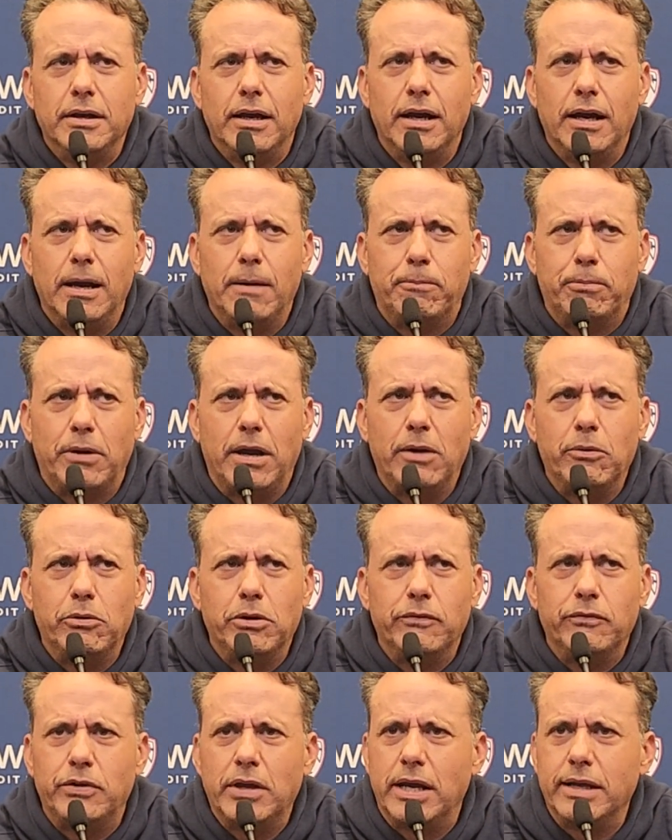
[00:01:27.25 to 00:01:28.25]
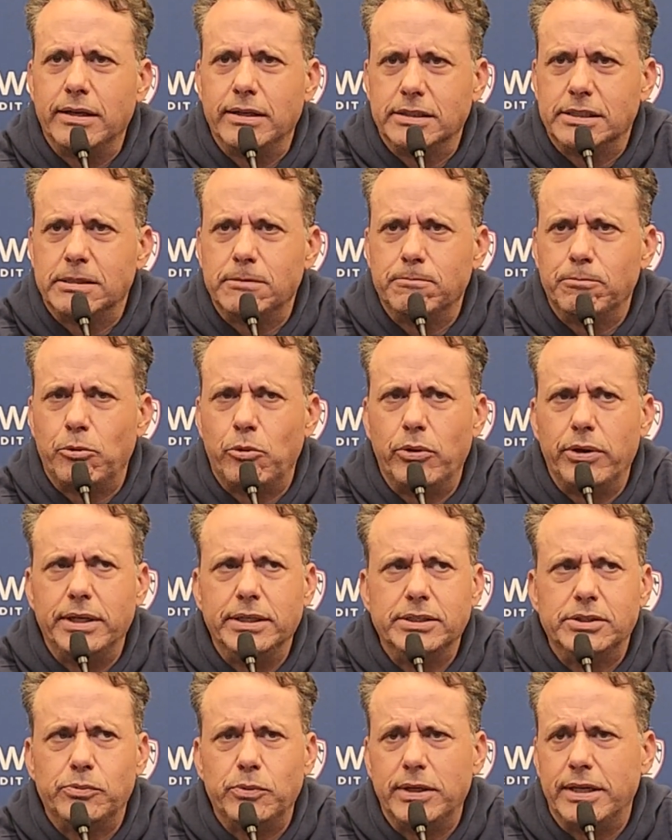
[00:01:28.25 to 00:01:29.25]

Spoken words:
Probably would have gotten us some points.